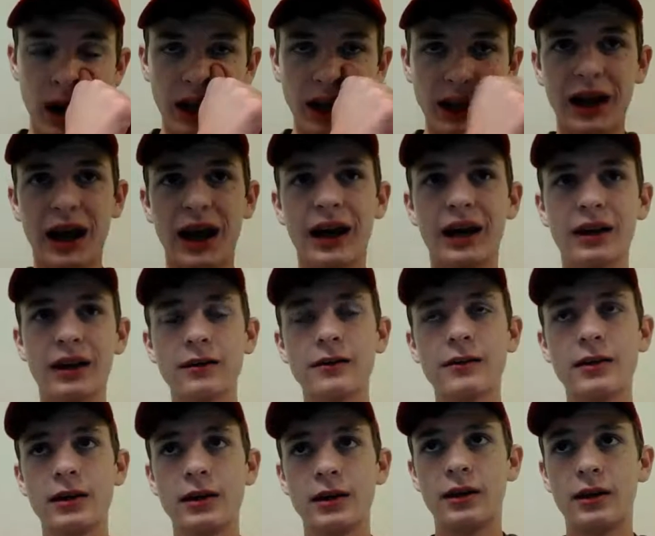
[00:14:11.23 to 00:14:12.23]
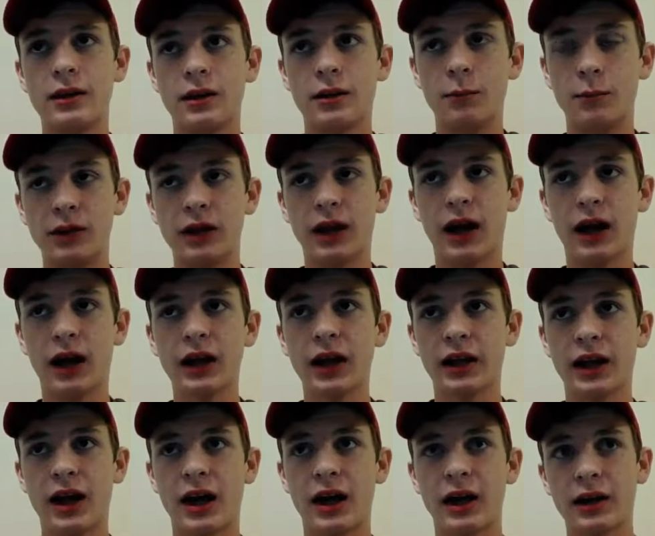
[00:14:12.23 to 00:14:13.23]
I like Hayek. I
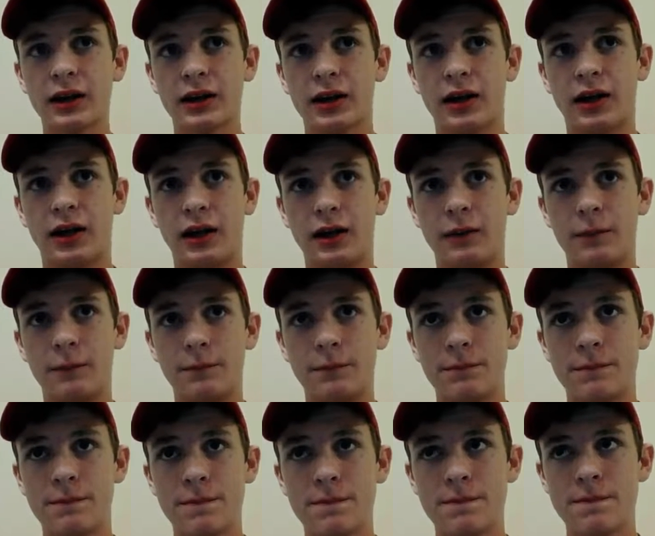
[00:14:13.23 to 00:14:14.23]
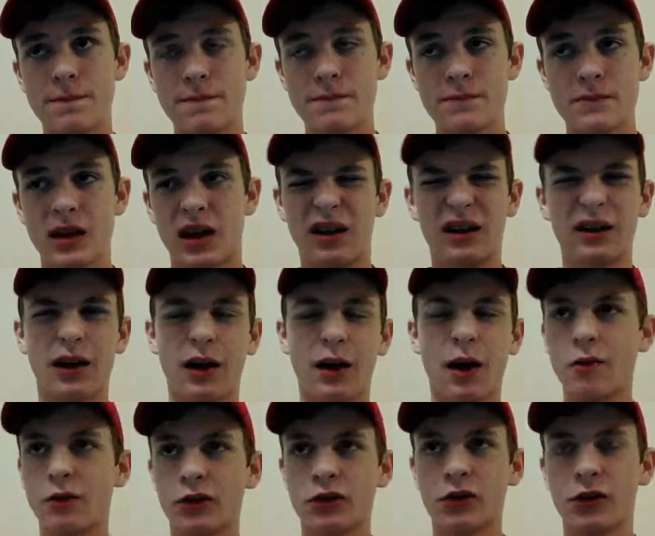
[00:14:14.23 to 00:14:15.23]
like Hayek.
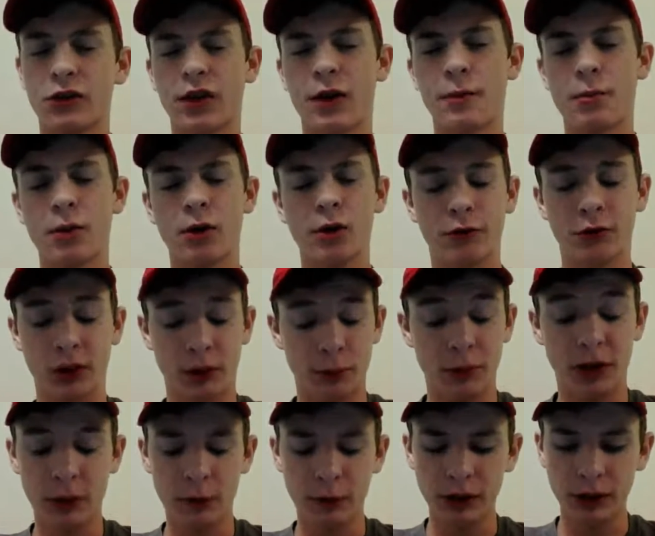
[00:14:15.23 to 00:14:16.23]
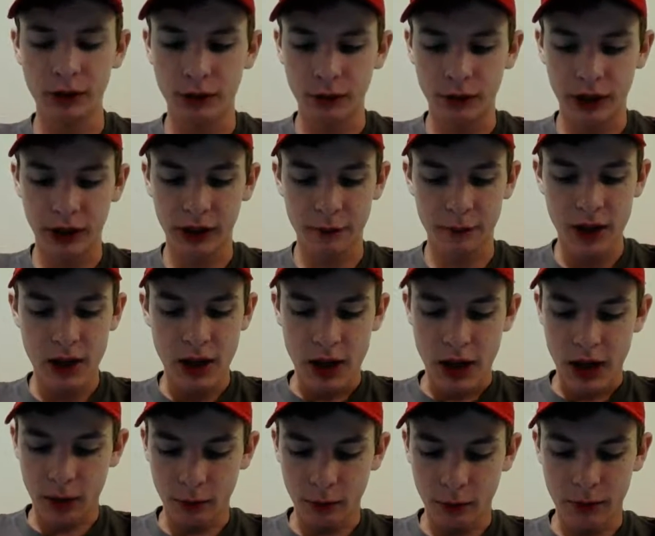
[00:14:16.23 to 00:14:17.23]
Obviously, he's not perfect, but I really do like him.
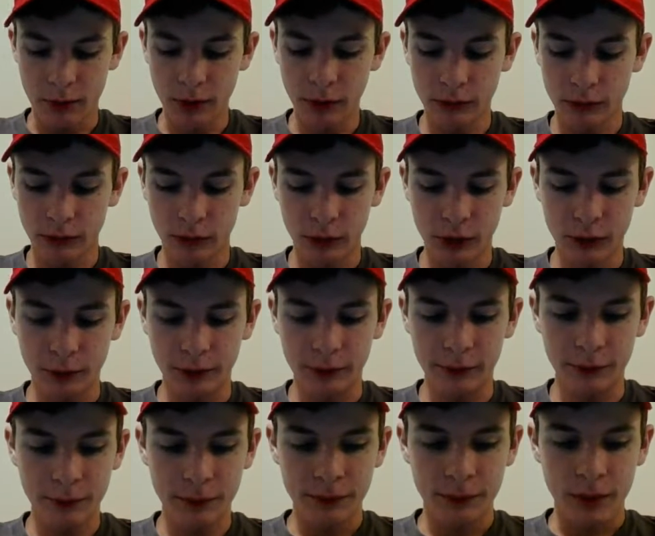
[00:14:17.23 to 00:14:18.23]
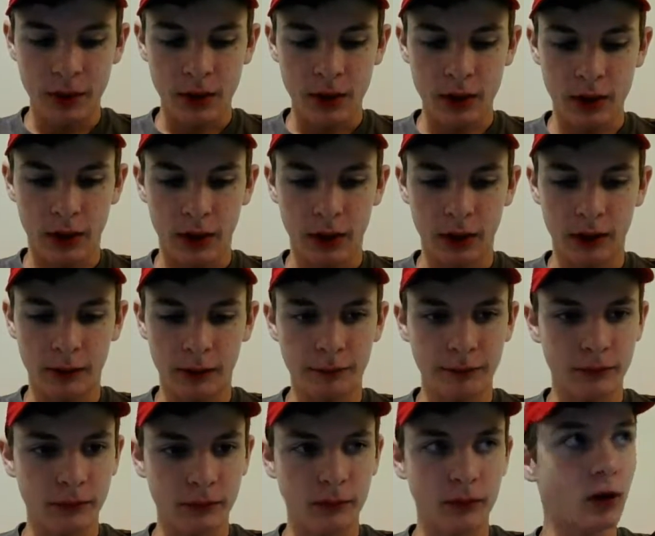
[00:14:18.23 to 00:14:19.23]
And with Milton Friedman,
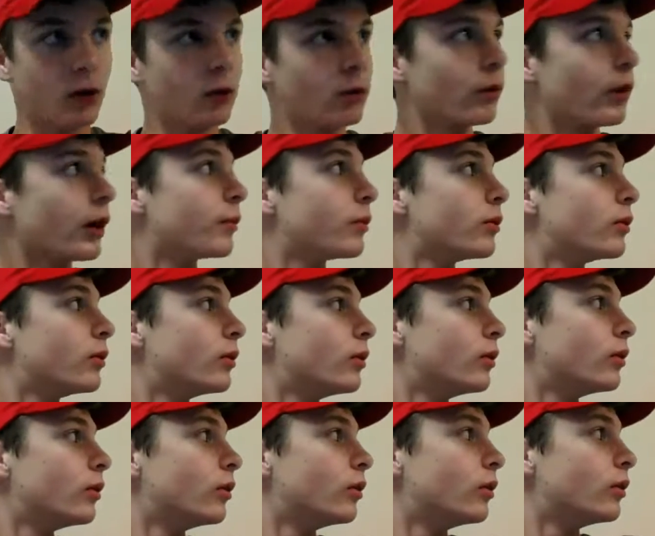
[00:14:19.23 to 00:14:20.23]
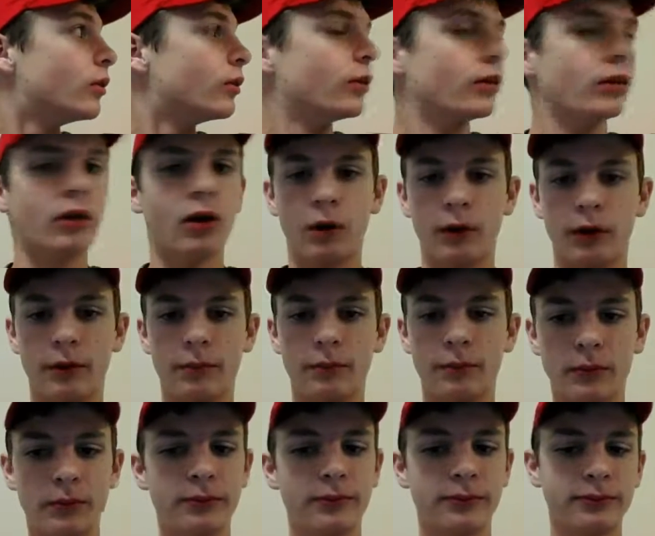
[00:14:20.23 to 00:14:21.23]
oh crap! Hold on.